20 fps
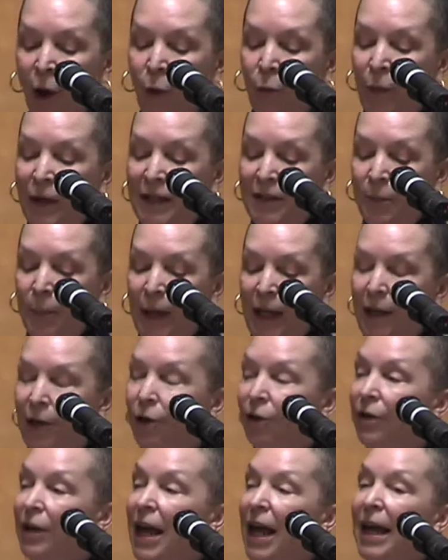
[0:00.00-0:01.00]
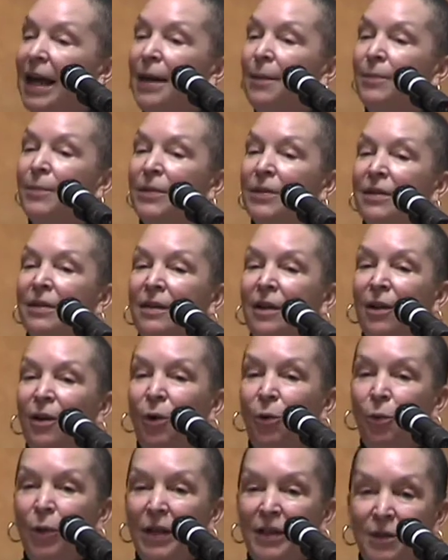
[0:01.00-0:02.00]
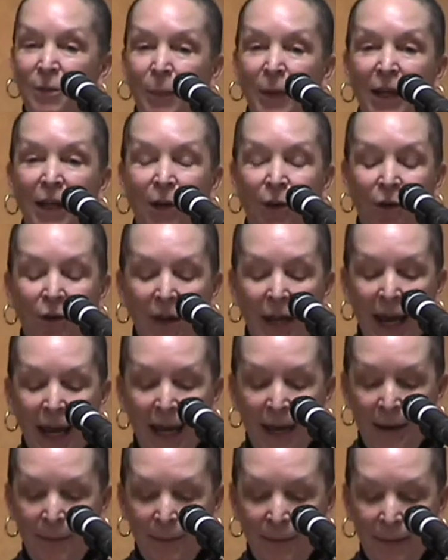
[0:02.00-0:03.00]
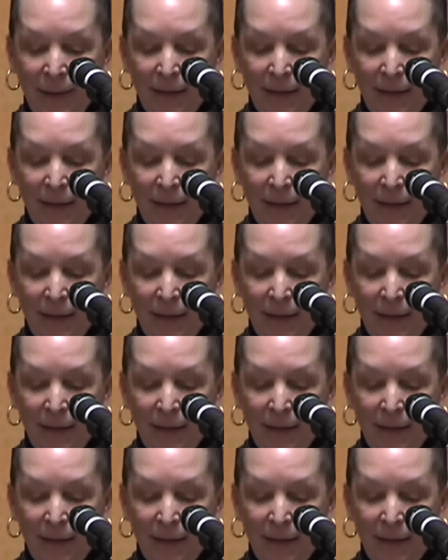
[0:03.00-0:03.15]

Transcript: "We speak your names, we speak your names."